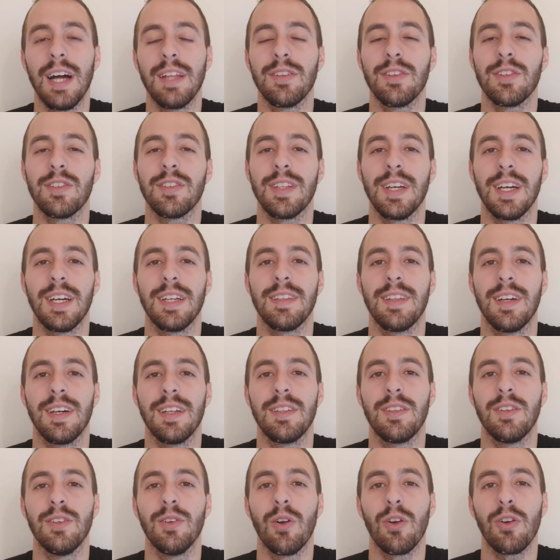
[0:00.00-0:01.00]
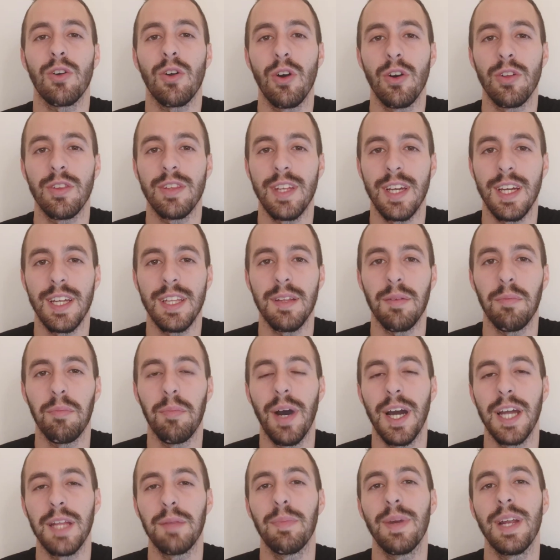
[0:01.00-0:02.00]
understands that your content
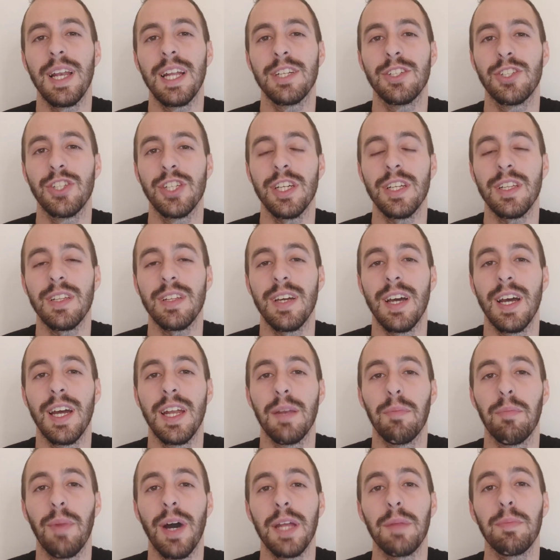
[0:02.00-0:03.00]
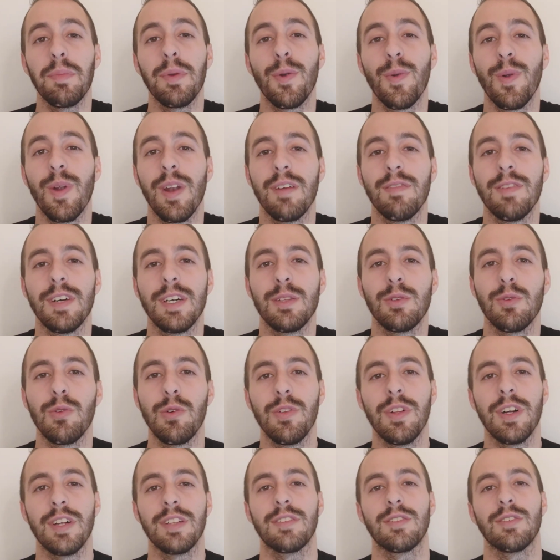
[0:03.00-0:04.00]
might be legit and might be relevant
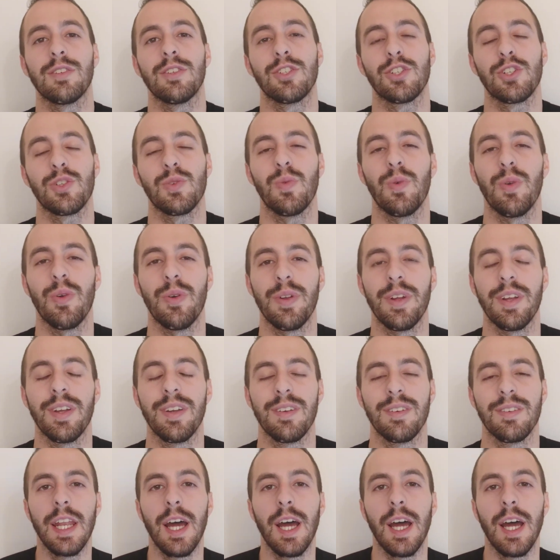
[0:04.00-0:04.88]
to that search query.